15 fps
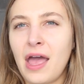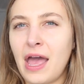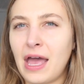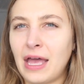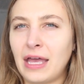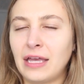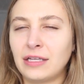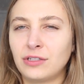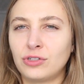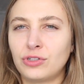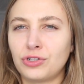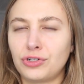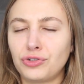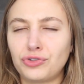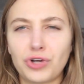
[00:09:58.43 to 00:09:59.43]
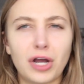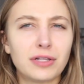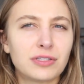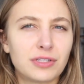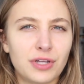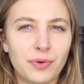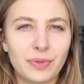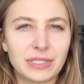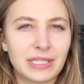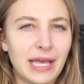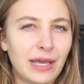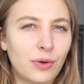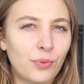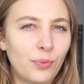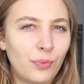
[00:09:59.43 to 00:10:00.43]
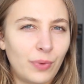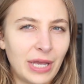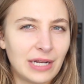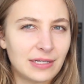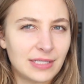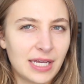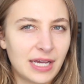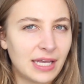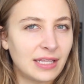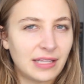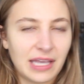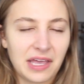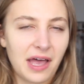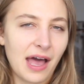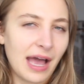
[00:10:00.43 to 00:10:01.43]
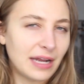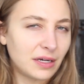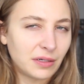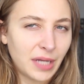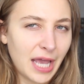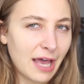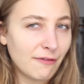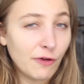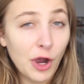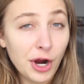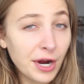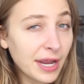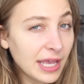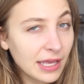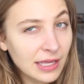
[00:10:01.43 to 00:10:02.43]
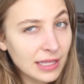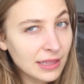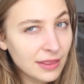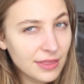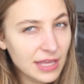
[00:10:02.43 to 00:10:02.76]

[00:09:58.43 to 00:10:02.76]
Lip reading: and Jon Snow was like, wait a second, like, I don't have Arya and